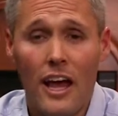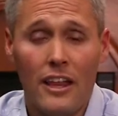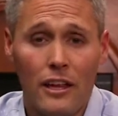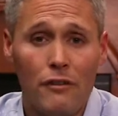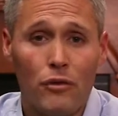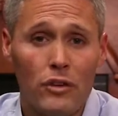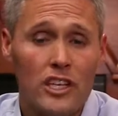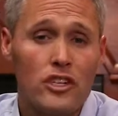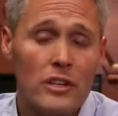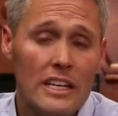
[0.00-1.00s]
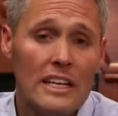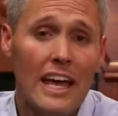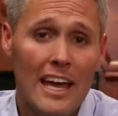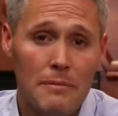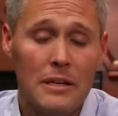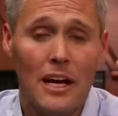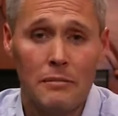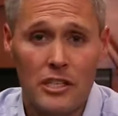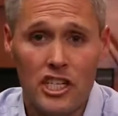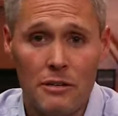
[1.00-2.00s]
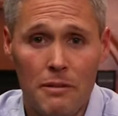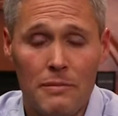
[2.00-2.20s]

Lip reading: And therefore, the treaty can become legitimate